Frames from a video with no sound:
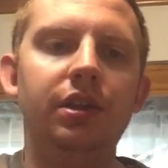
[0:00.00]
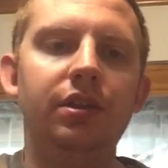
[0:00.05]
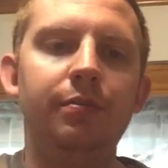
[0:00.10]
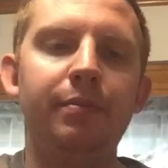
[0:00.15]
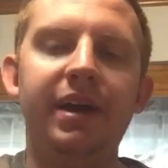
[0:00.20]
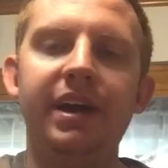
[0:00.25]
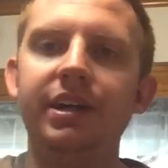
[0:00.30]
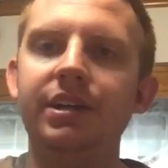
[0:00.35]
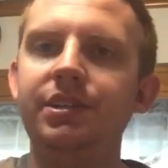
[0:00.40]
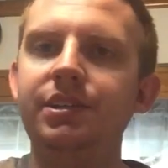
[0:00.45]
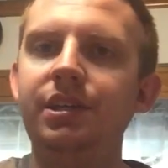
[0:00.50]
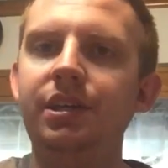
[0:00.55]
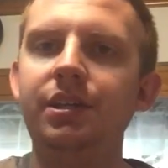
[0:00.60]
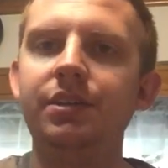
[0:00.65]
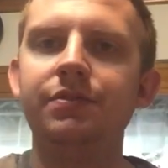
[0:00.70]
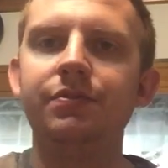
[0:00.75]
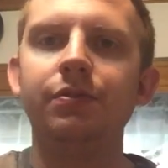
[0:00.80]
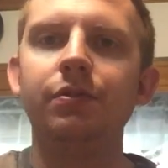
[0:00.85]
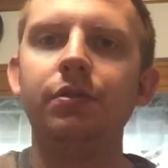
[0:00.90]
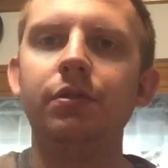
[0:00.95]
get the
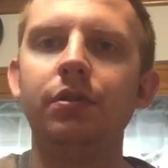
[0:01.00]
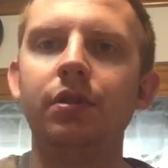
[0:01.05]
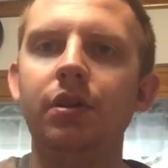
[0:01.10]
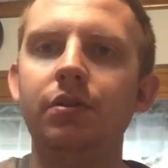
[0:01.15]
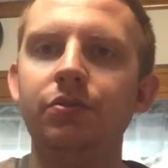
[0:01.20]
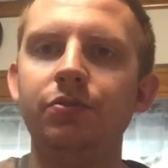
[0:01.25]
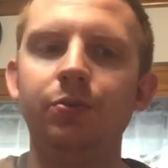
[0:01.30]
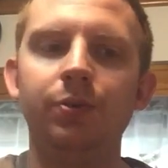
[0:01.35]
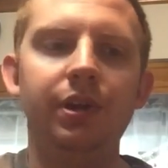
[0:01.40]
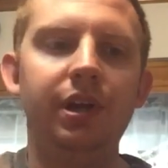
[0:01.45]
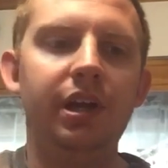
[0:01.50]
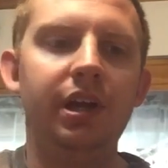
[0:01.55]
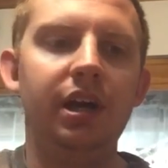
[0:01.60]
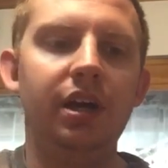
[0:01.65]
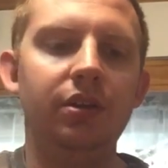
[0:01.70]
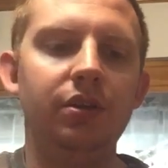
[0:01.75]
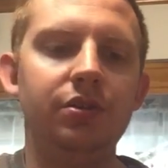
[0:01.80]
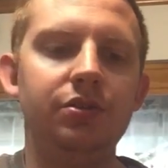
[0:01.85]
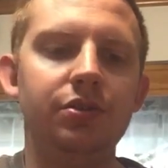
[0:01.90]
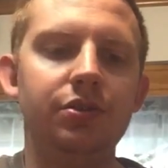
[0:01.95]
magazines for around
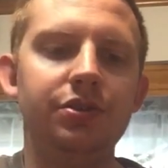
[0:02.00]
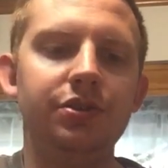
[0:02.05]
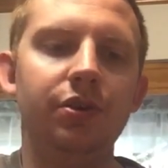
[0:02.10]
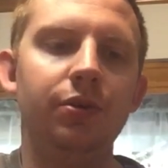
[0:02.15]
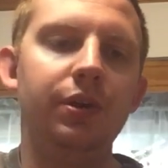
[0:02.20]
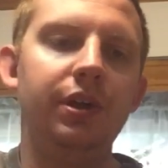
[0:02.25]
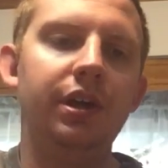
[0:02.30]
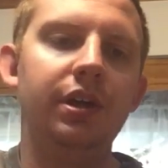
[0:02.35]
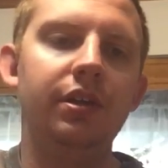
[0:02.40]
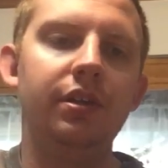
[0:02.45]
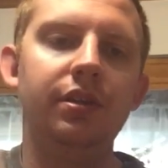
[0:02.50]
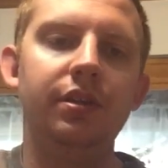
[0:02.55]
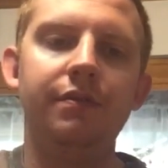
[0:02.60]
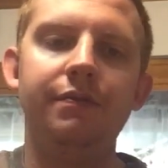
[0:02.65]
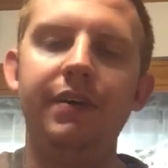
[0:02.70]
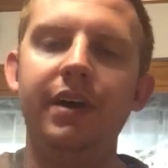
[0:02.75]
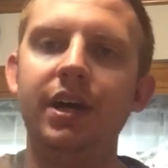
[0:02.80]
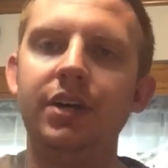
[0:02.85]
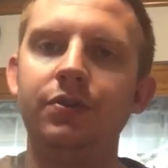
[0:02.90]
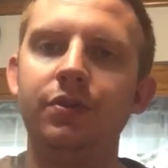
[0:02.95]
$20 or so to get the
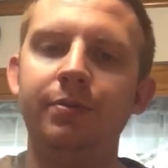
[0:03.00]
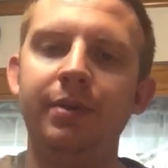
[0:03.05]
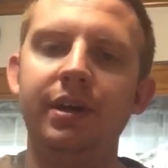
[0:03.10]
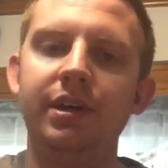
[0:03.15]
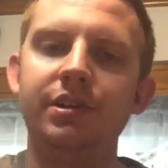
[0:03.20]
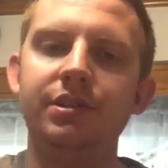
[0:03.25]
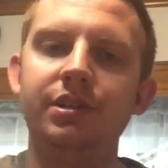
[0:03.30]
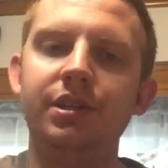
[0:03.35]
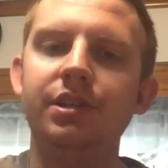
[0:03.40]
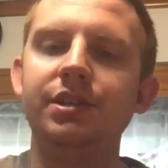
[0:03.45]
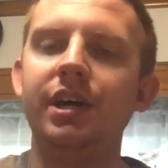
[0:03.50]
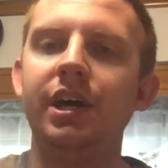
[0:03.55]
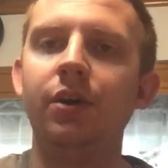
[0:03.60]
factory magazines.